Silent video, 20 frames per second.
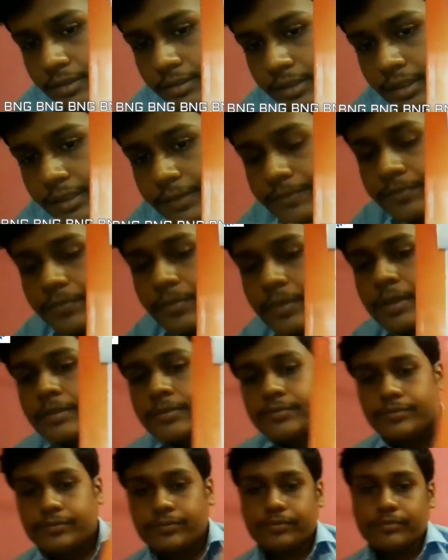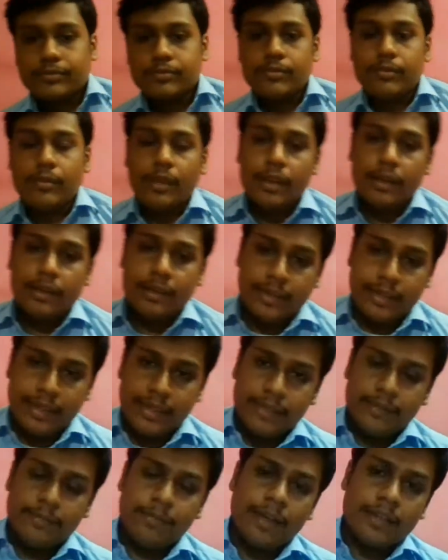Okay,
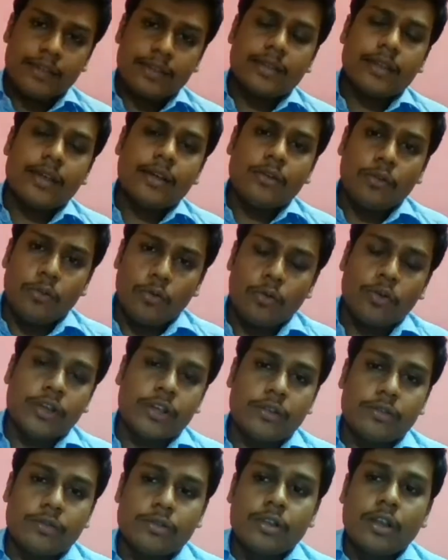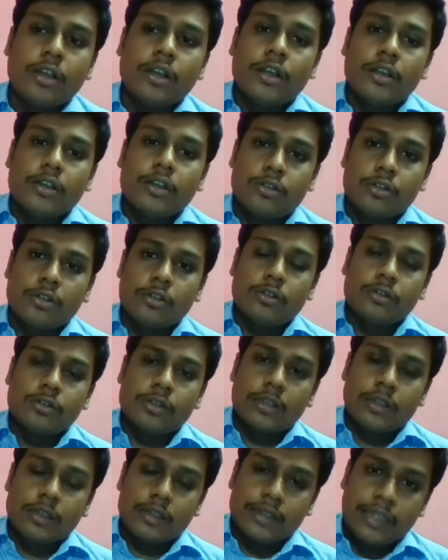cream has their own use. So
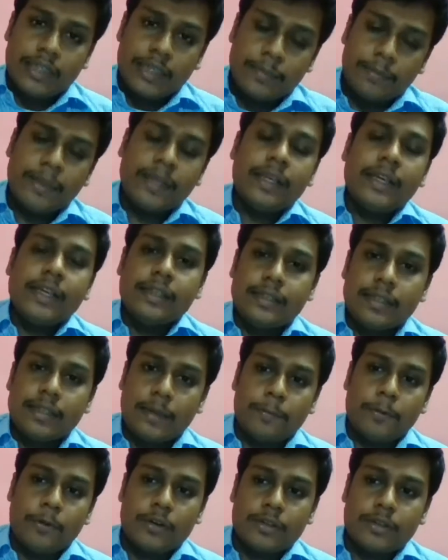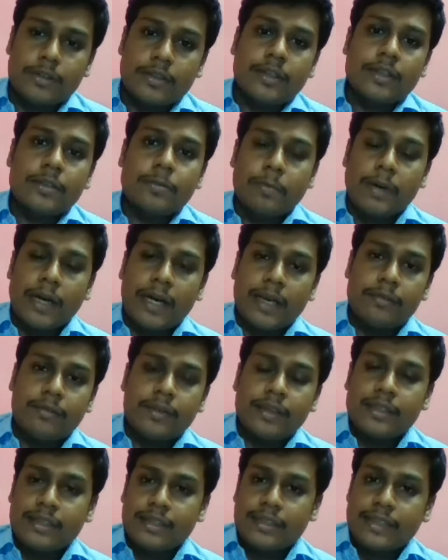creaming is the process by
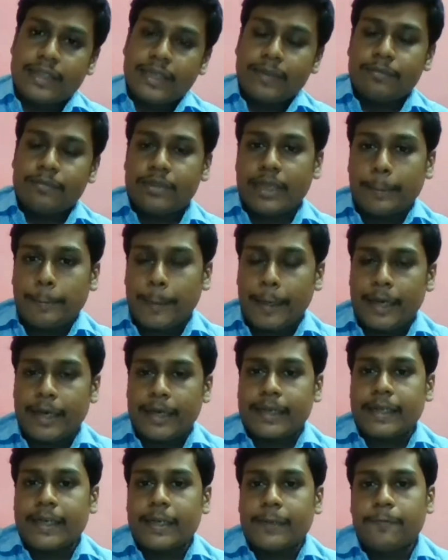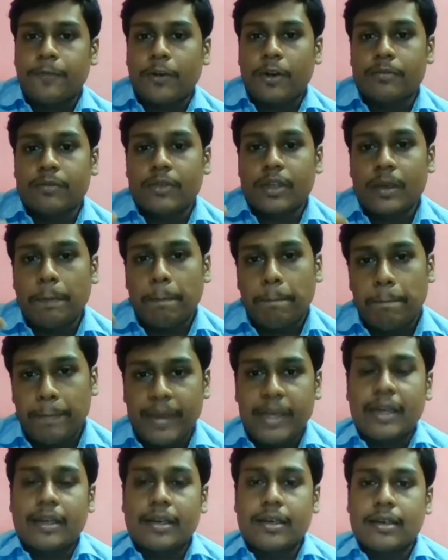which cream separated from the
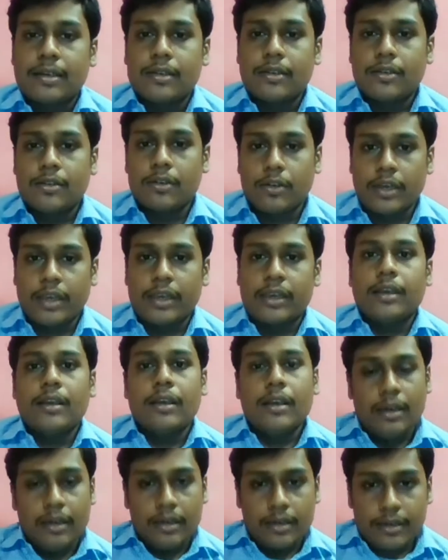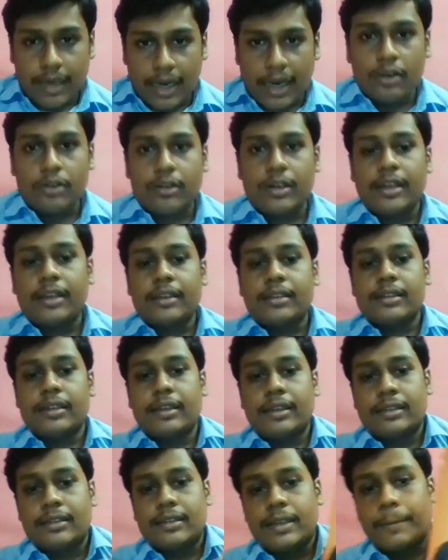milk. Okay, nowadays
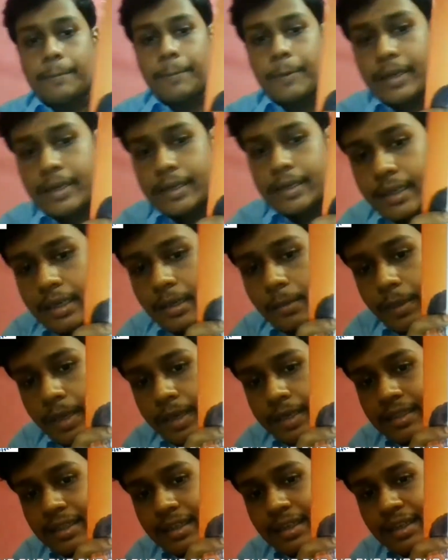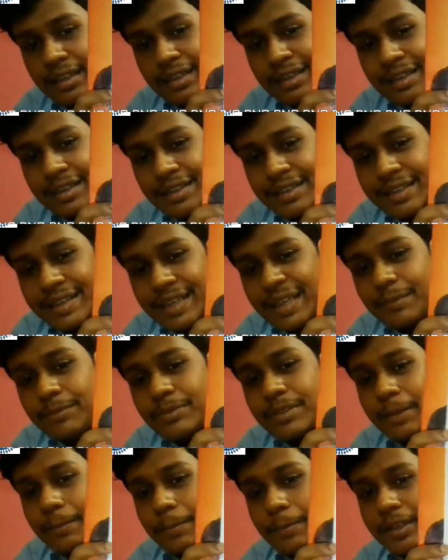it's separated by the cream
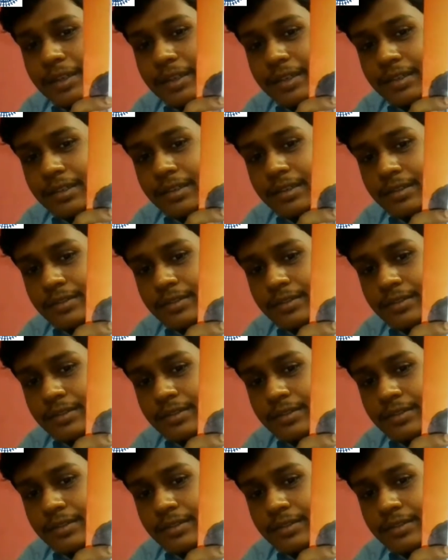separator.